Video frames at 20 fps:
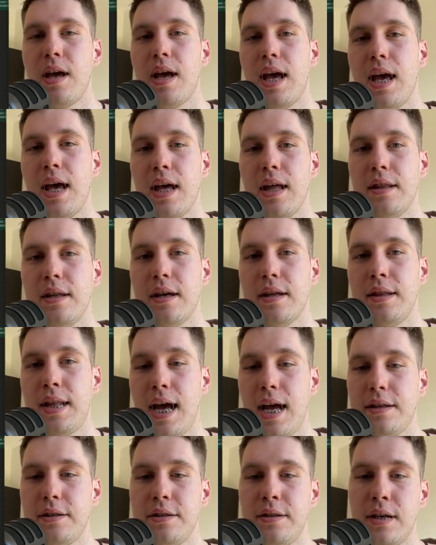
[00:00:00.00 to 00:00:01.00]
and
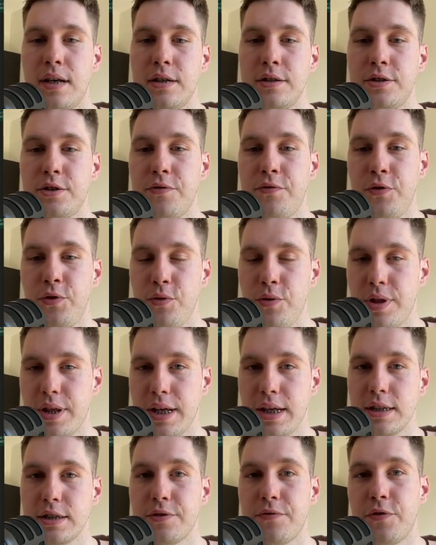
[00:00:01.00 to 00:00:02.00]
that does a few
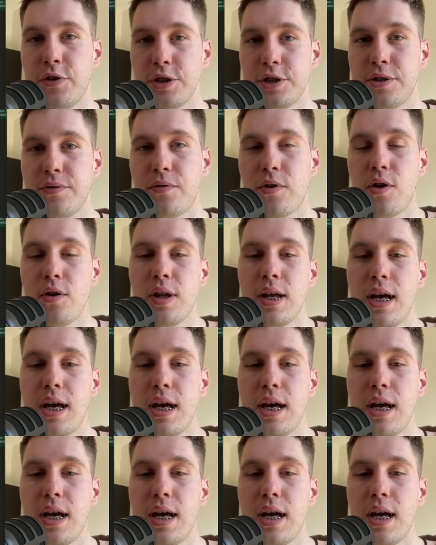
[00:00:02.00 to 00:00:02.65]
things. First of all,